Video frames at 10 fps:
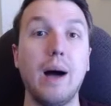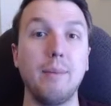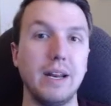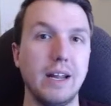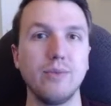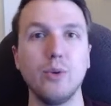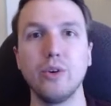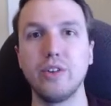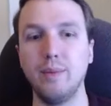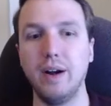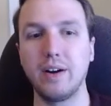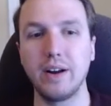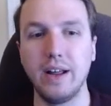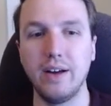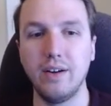a dominating force in
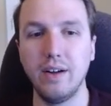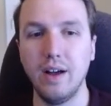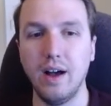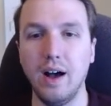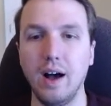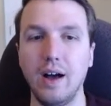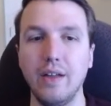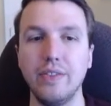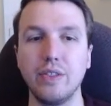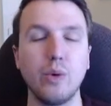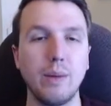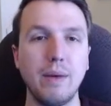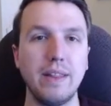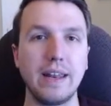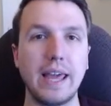America now. The
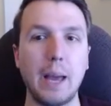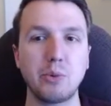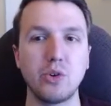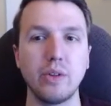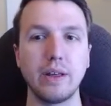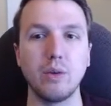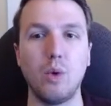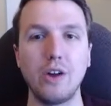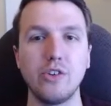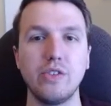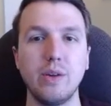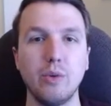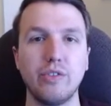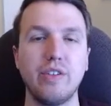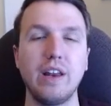20 men that he captured,
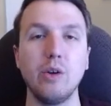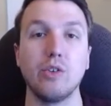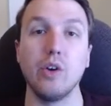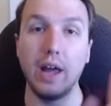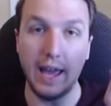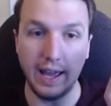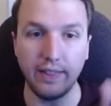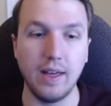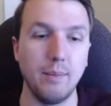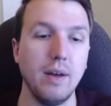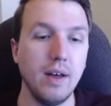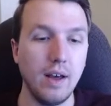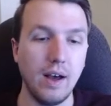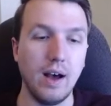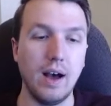Washington said he was going to hang them.
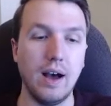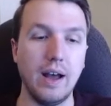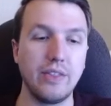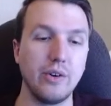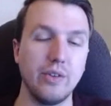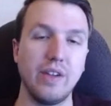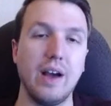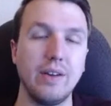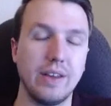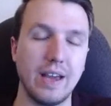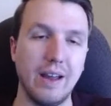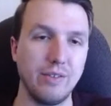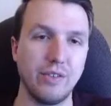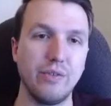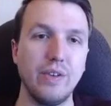It turns out he
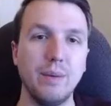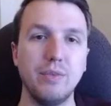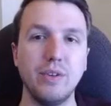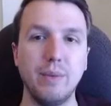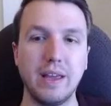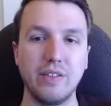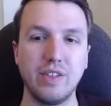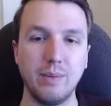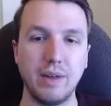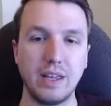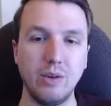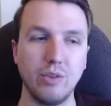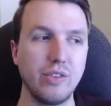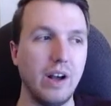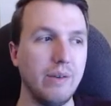kind of just fibbed to make it seem like
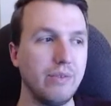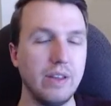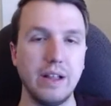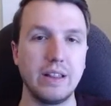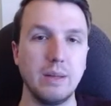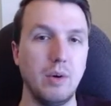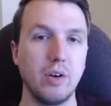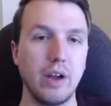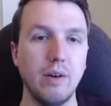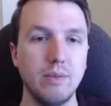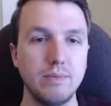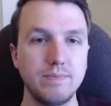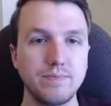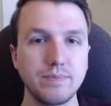he was tough. He let them all go.